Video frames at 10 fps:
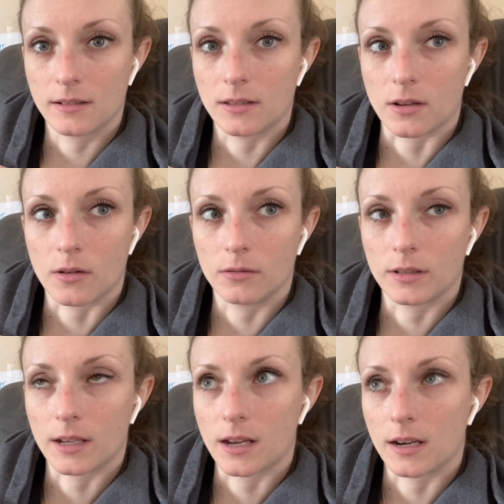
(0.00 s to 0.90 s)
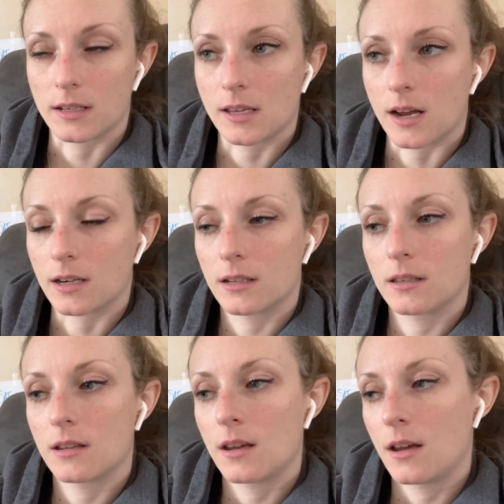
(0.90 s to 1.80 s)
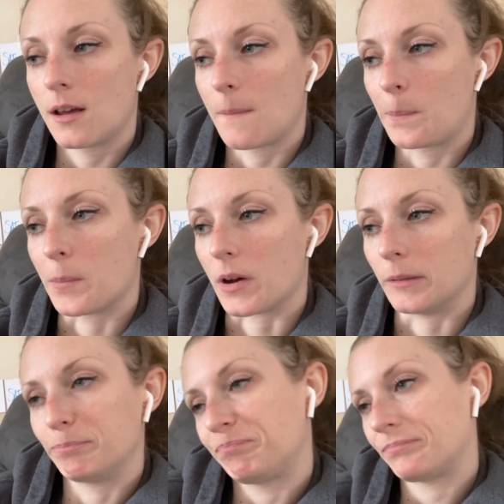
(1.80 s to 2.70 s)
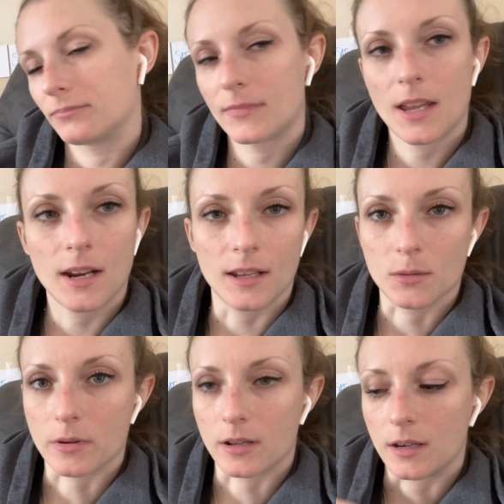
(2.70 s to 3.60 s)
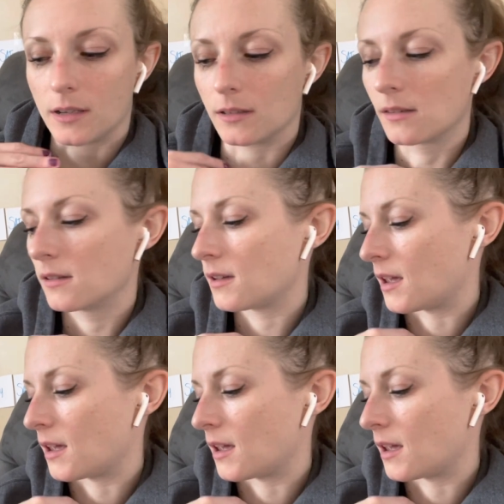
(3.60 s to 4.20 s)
So that kind of sucks, but it is what it is.